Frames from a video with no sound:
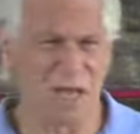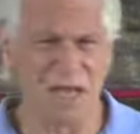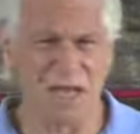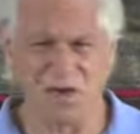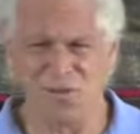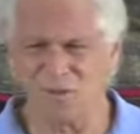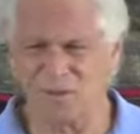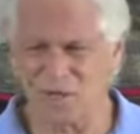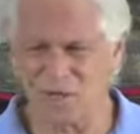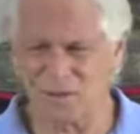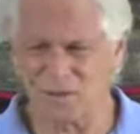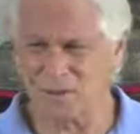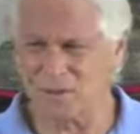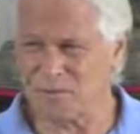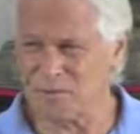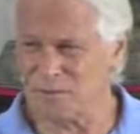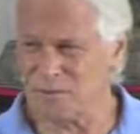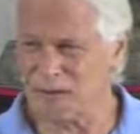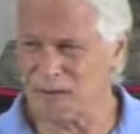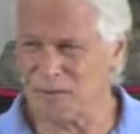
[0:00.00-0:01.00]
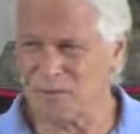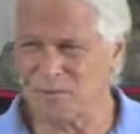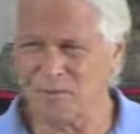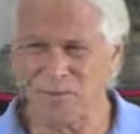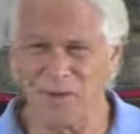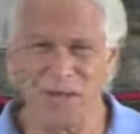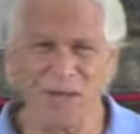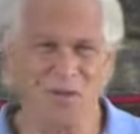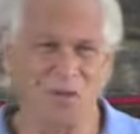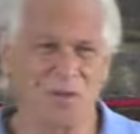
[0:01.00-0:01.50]
Angry at
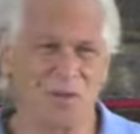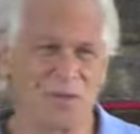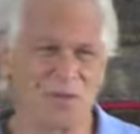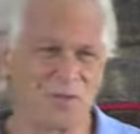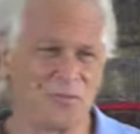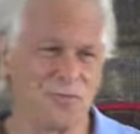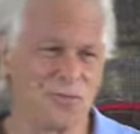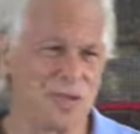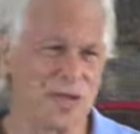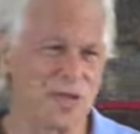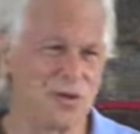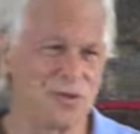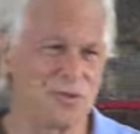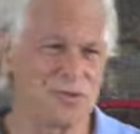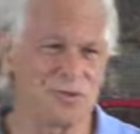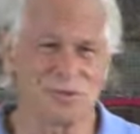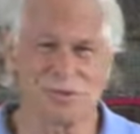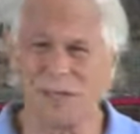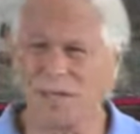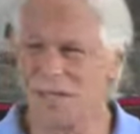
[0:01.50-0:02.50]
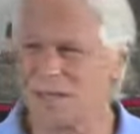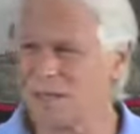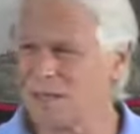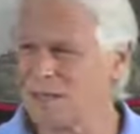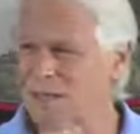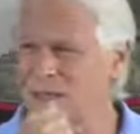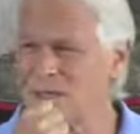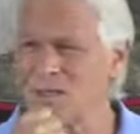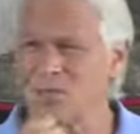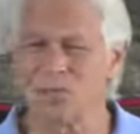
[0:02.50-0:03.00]
life, angry at the flowers.
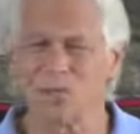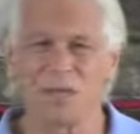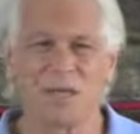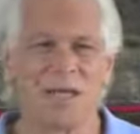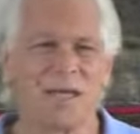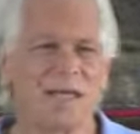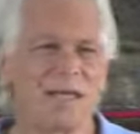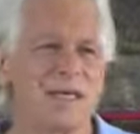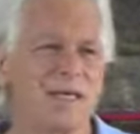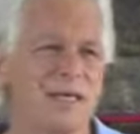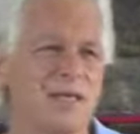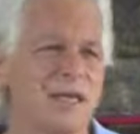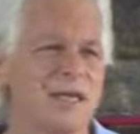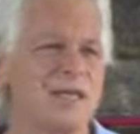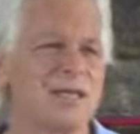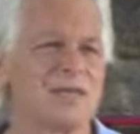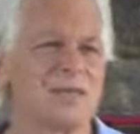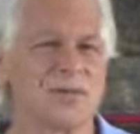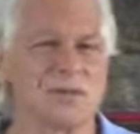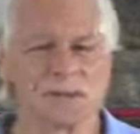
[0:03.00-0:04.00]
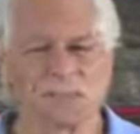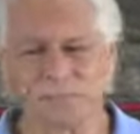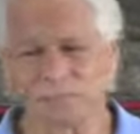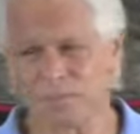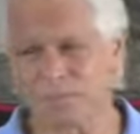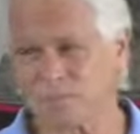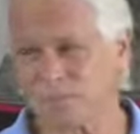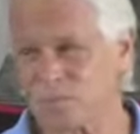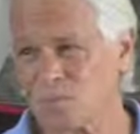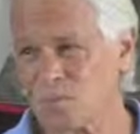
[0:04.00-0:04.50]
He could get angry at anything,
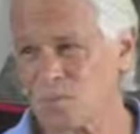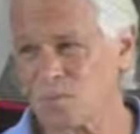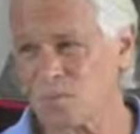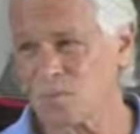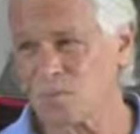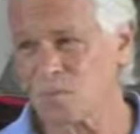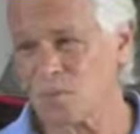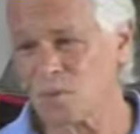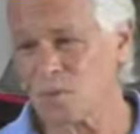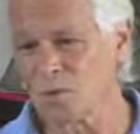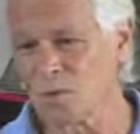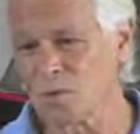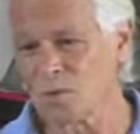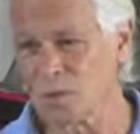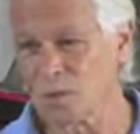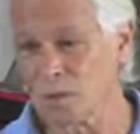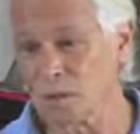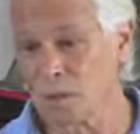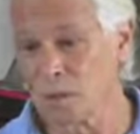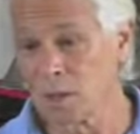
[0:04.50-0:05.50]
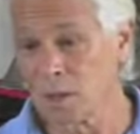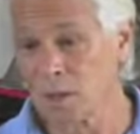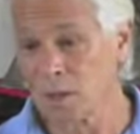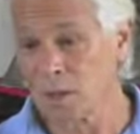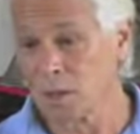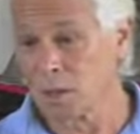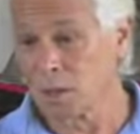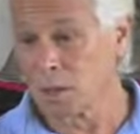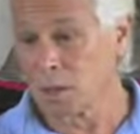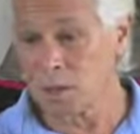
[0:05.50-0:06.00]
right?
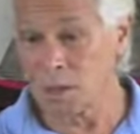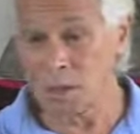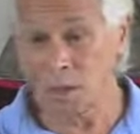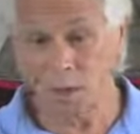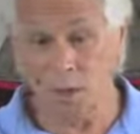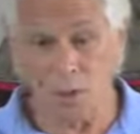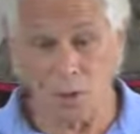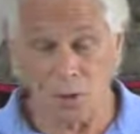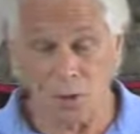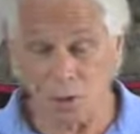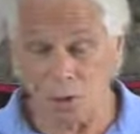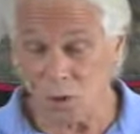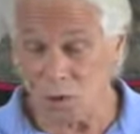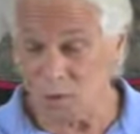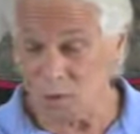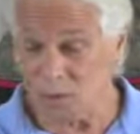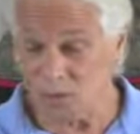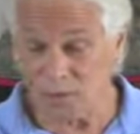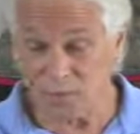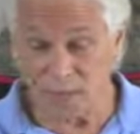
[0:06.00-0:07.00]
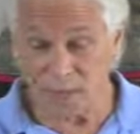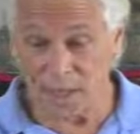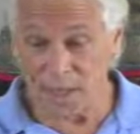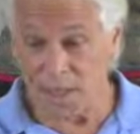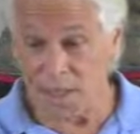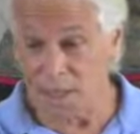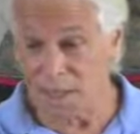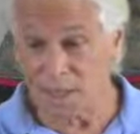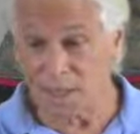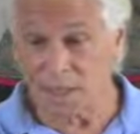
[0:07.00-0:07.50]
Also, if
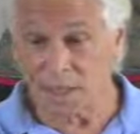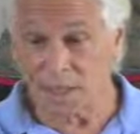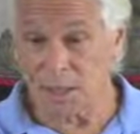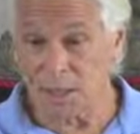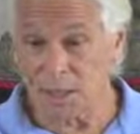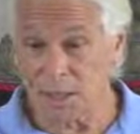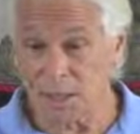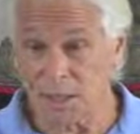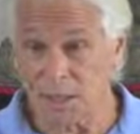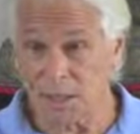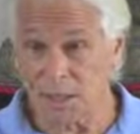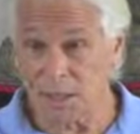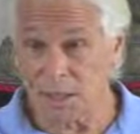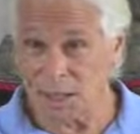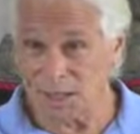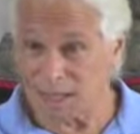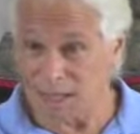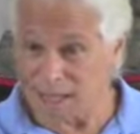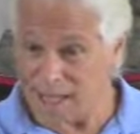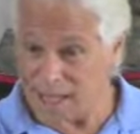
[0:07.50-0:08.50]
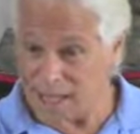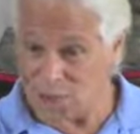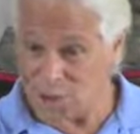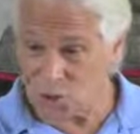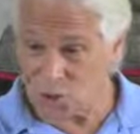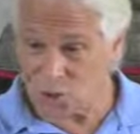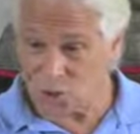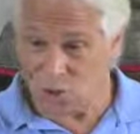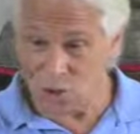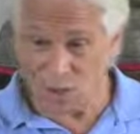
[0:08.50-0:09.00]
I
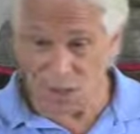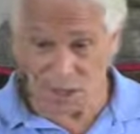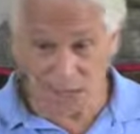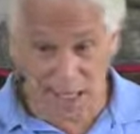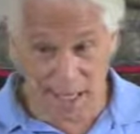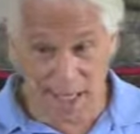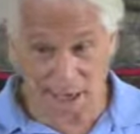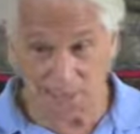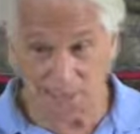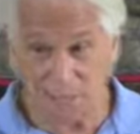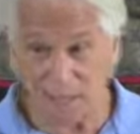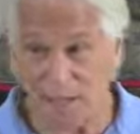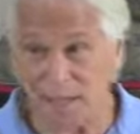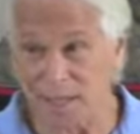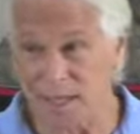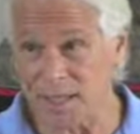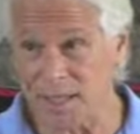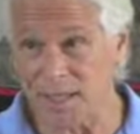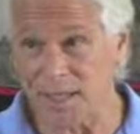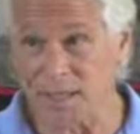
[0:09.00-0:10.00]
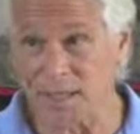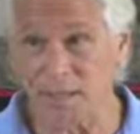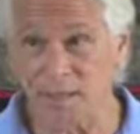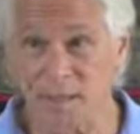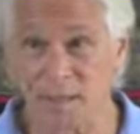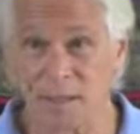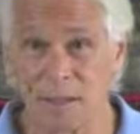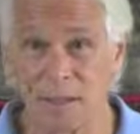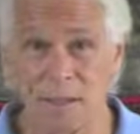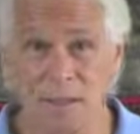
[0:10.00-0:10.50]
attach to these as mine,
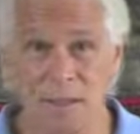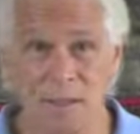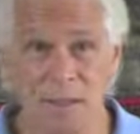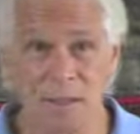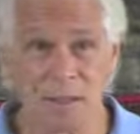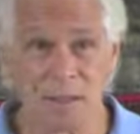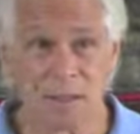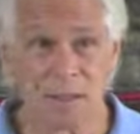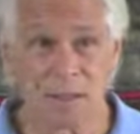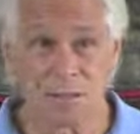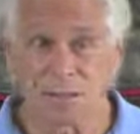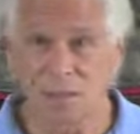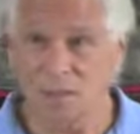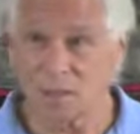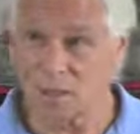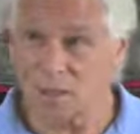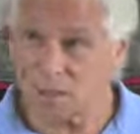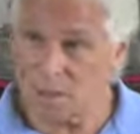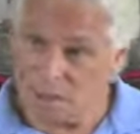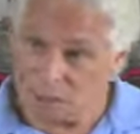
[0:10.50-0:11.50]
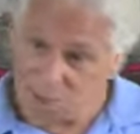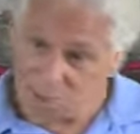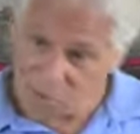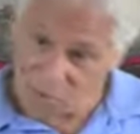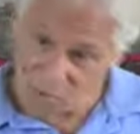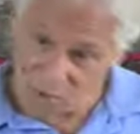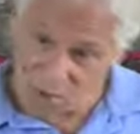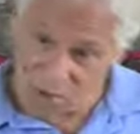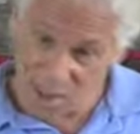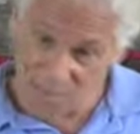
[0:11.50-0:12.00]
right? Then, in
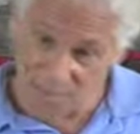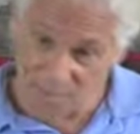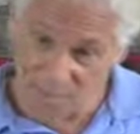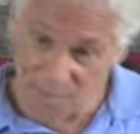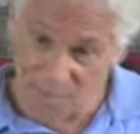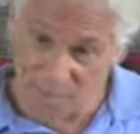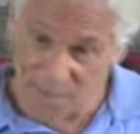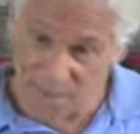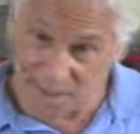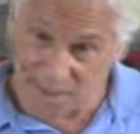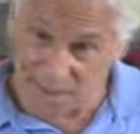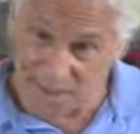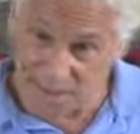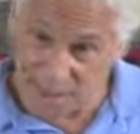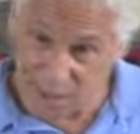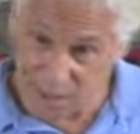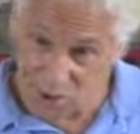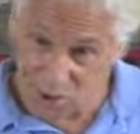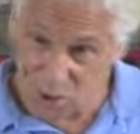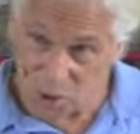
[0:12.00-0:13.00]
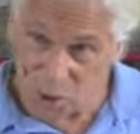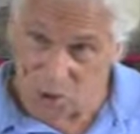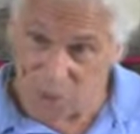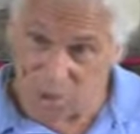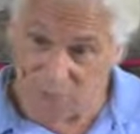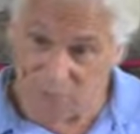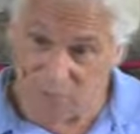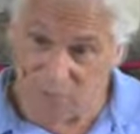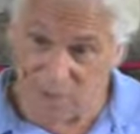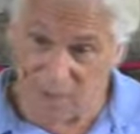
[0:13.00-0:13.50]
other words, they become an
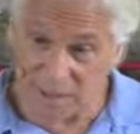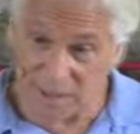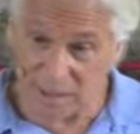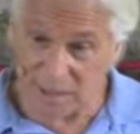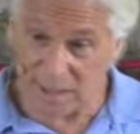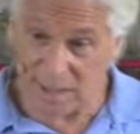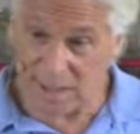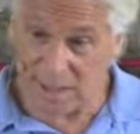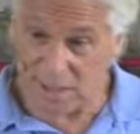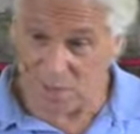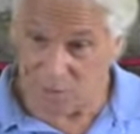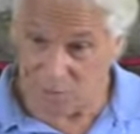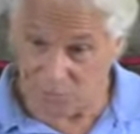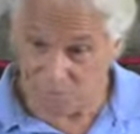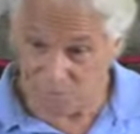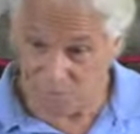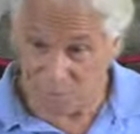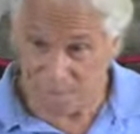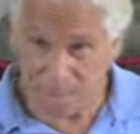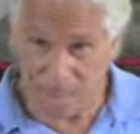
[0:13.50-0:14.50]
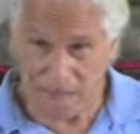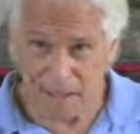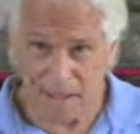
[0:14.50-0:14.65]
extension of myself.